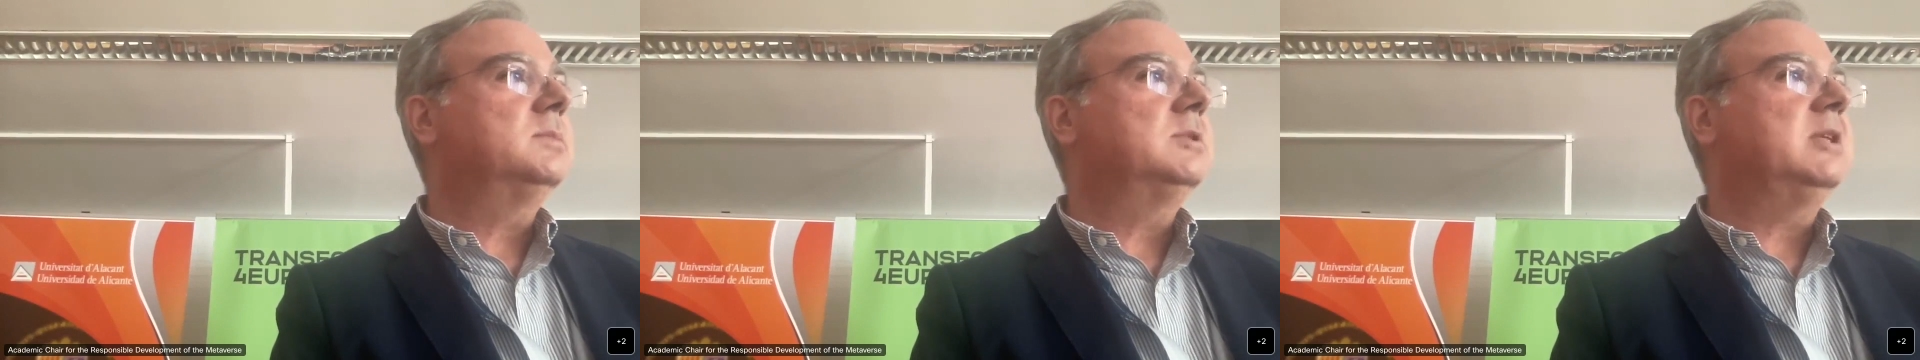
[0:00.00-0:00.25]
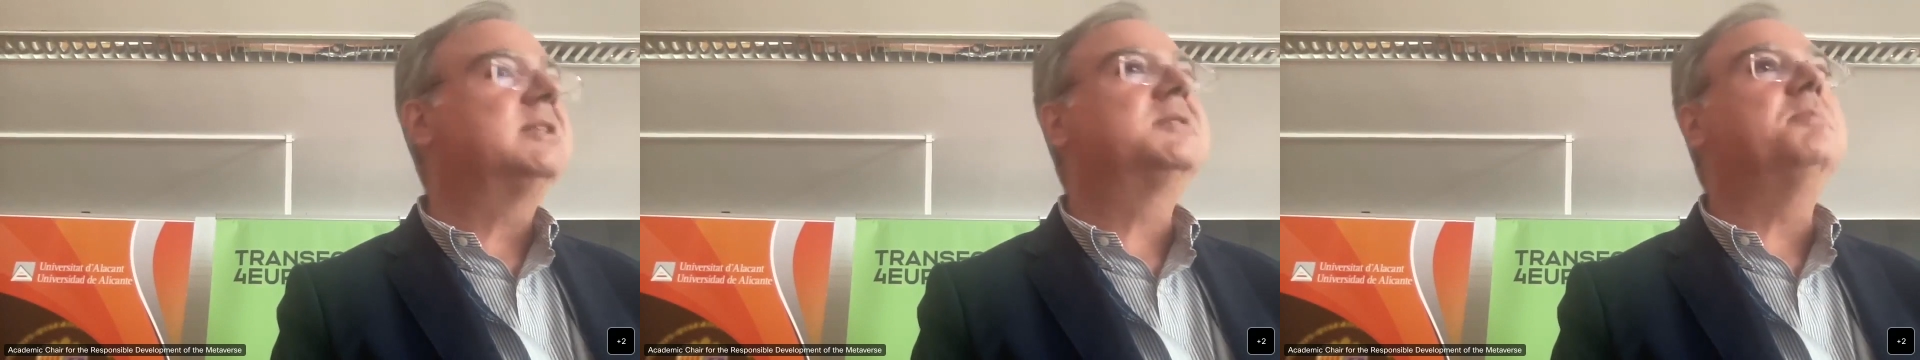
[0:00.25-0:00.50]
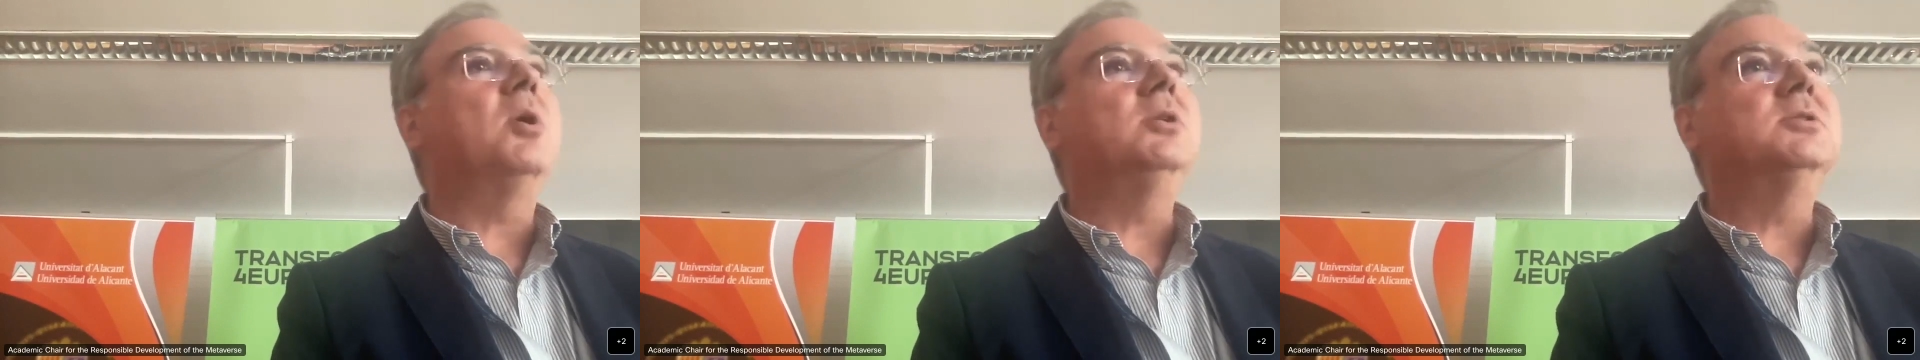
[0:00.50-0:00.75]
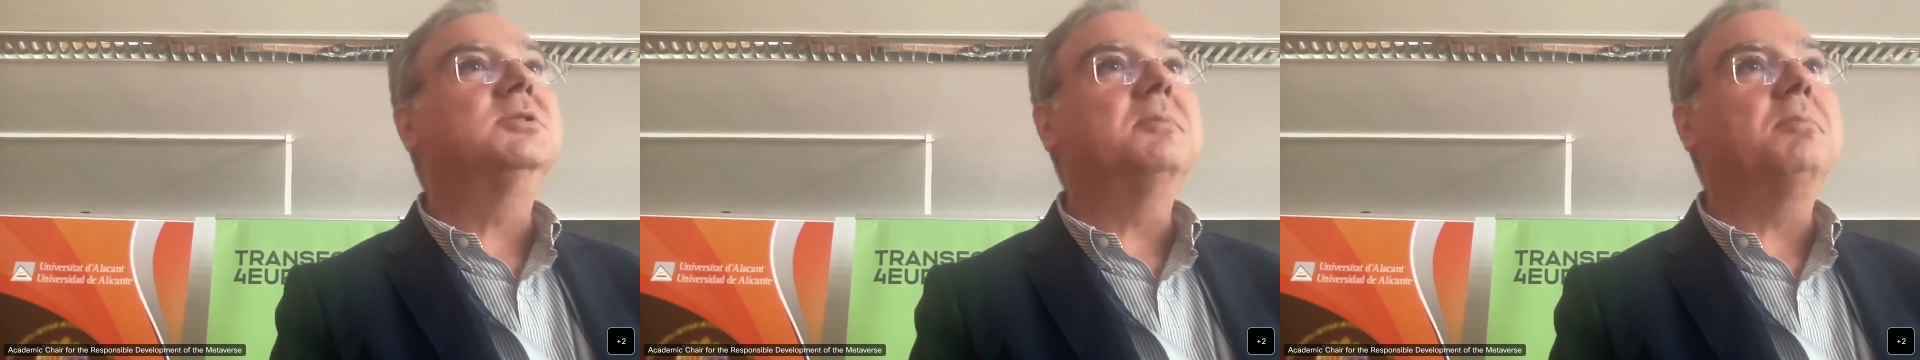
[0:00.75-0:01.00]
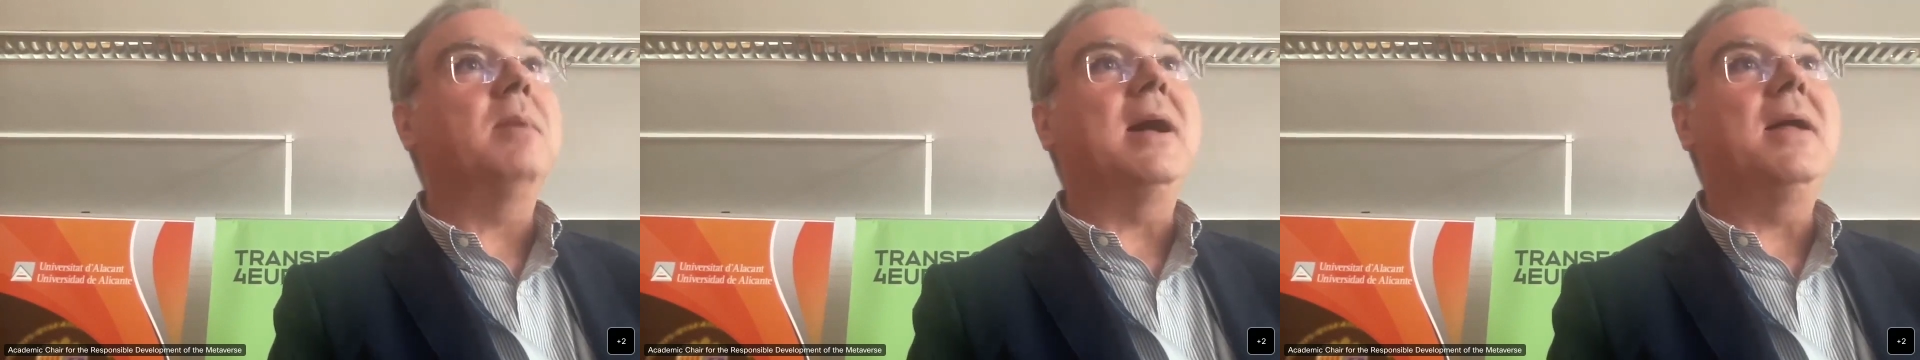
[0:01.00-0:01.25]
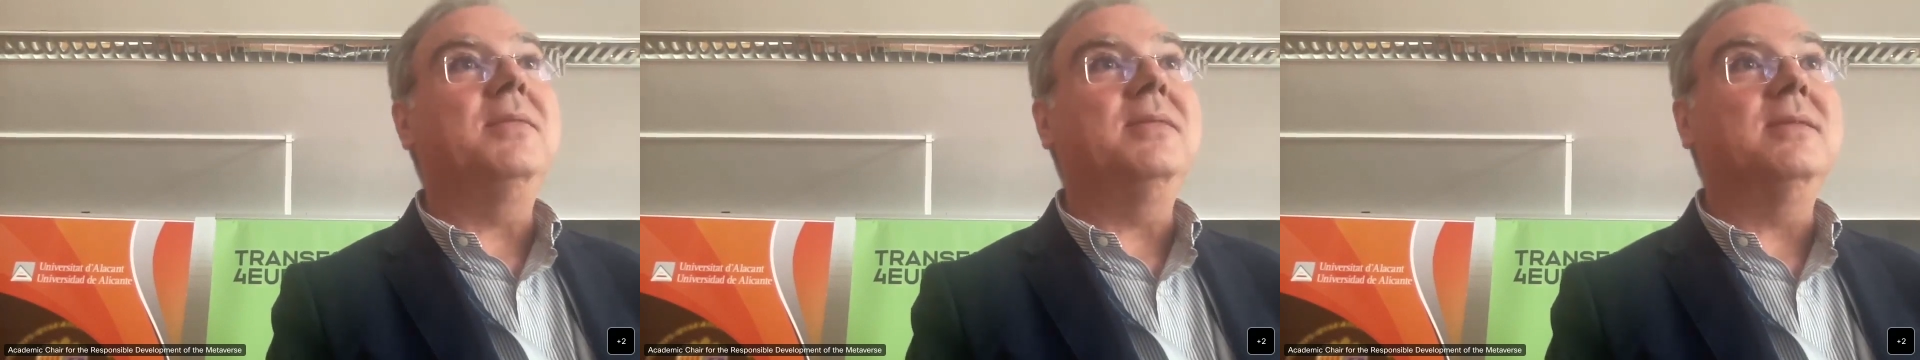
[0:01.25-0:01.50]
6 months
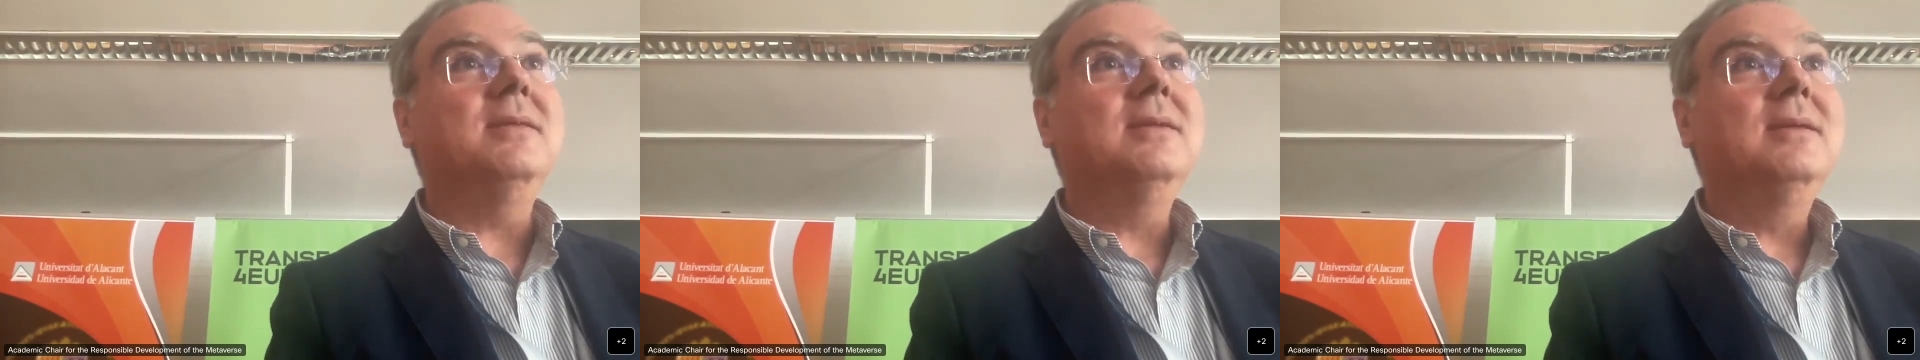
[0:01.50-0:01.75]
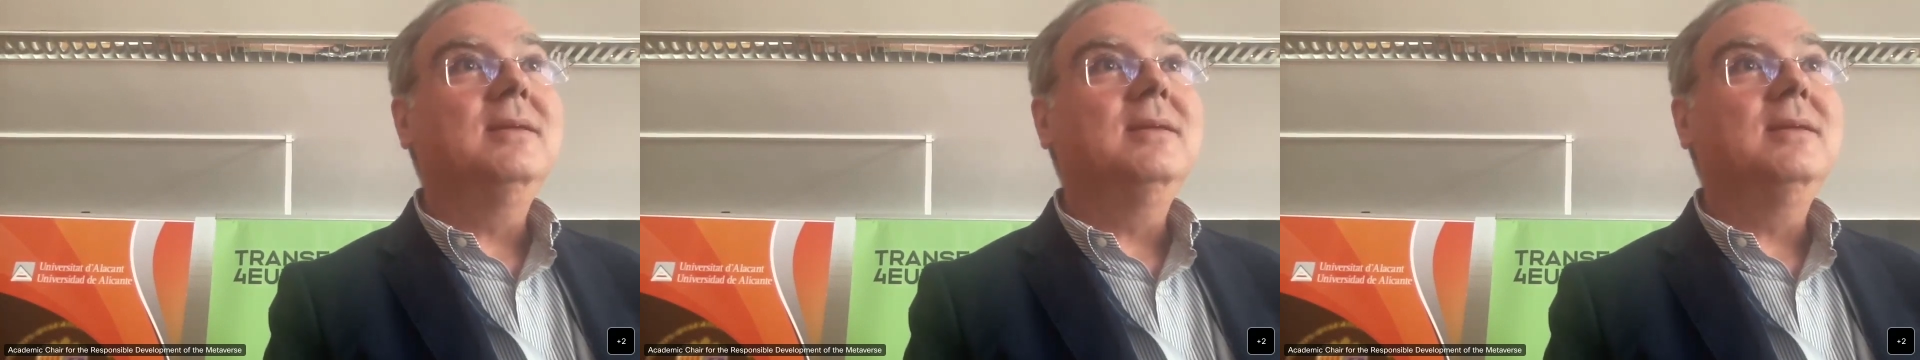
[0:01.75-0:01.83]
ban